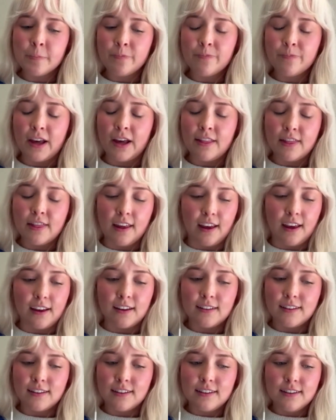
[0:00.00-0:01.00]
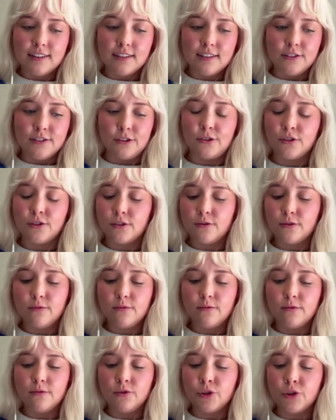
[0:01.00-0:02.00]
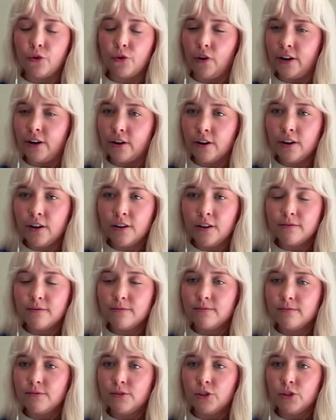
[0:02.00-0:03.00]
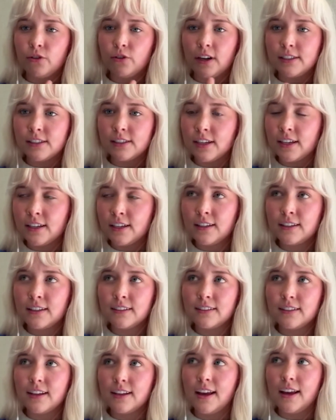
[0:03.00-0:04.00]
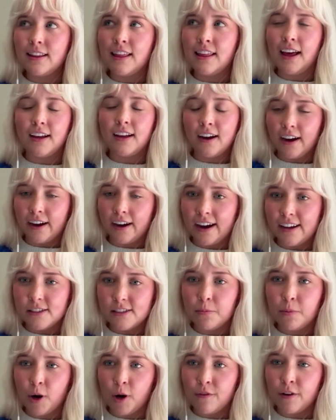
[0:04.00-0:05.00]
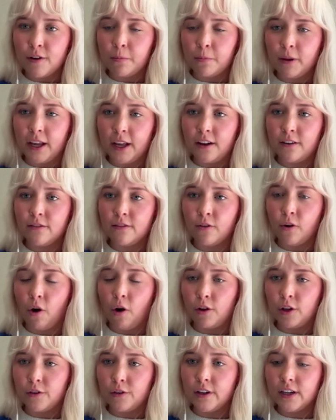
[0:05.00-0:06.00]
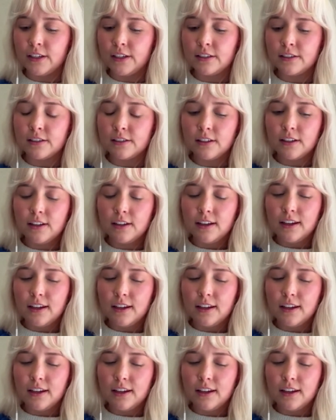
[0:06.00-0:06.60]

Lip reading: I think just surrender, trusting that God has a perfect plan for all of us,